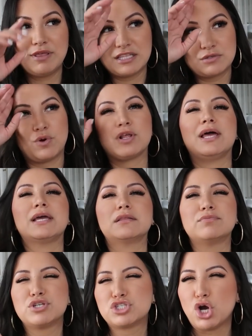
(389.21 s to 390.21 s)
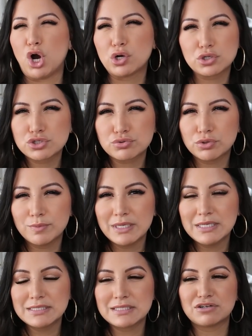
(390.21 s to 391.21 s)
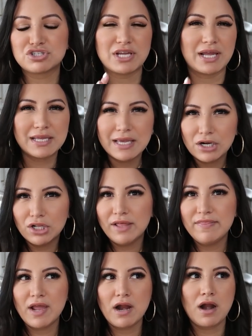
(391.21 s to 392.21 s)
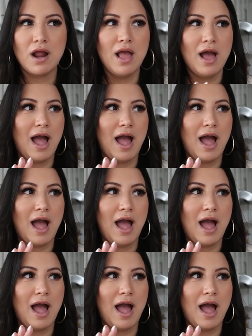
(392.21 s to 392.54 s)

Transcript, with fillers: That's where like the dog's room is. There's like a kennel in there.